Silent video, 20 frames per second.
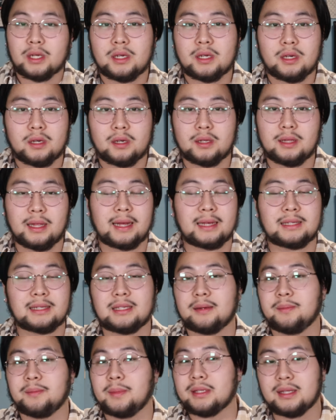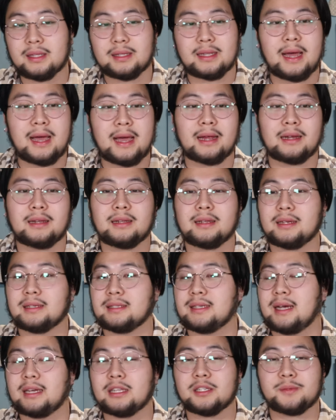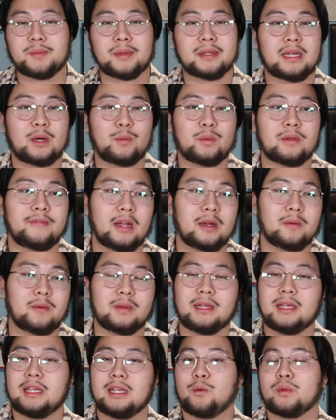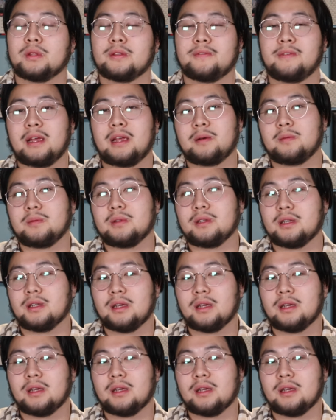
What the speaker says: Like I said, mentally tired. Excited to spend time with the family, eat with the family.